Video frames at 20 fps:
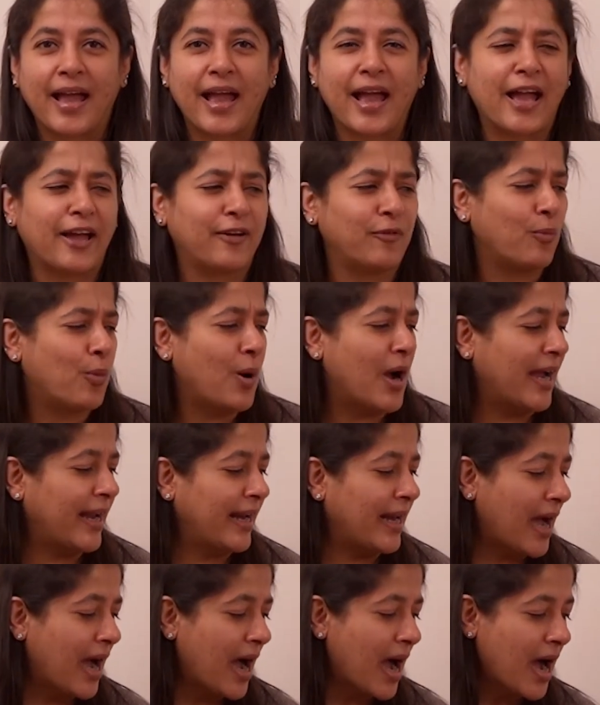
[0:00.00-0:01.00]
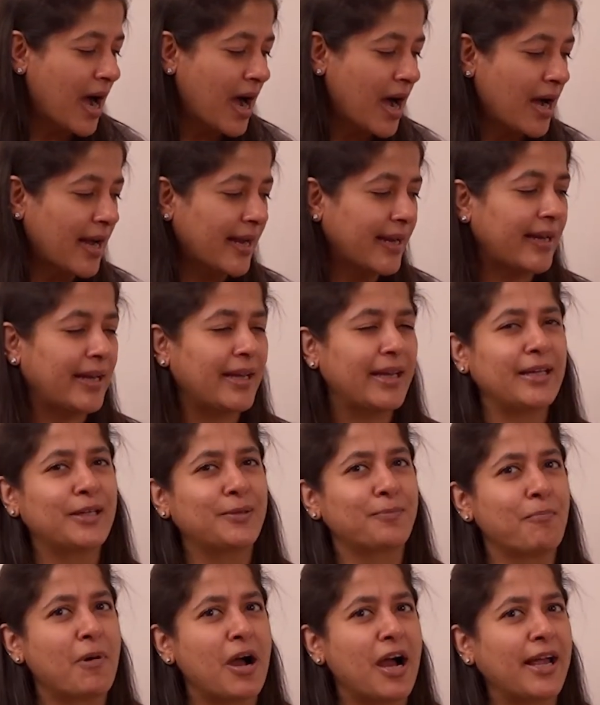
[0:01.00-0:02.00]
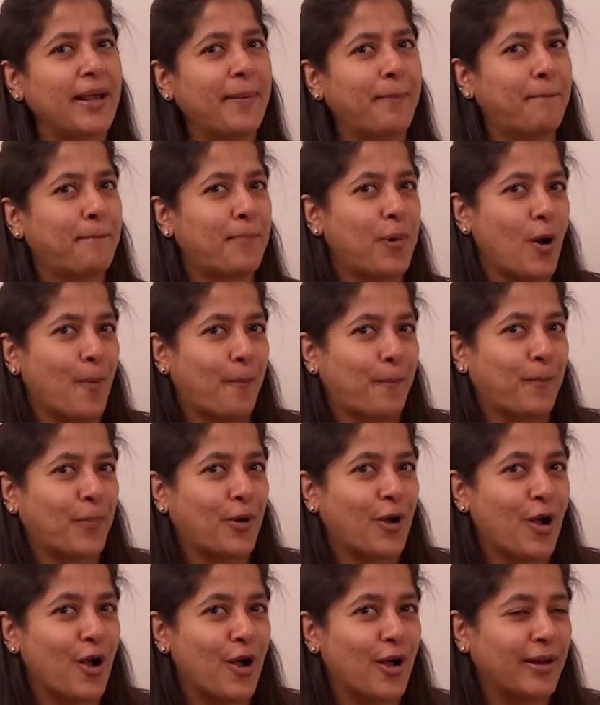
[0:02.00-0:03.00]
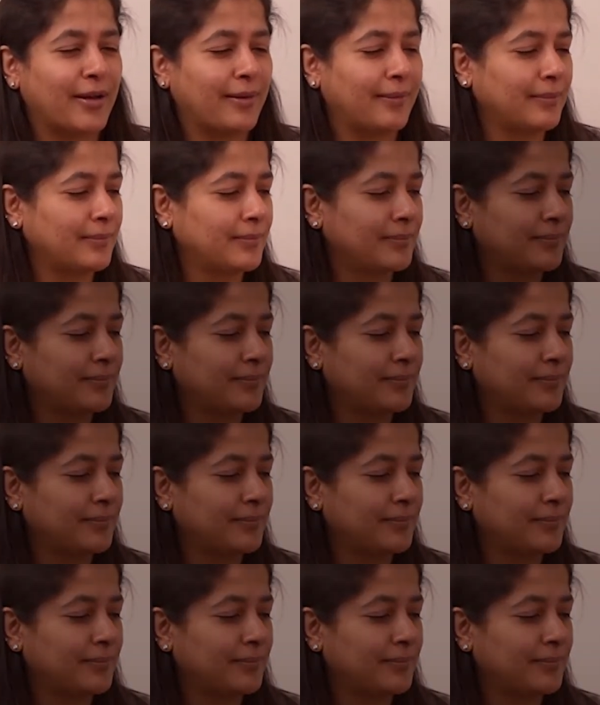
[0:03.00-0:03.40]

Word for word: And while I eat my popcorn,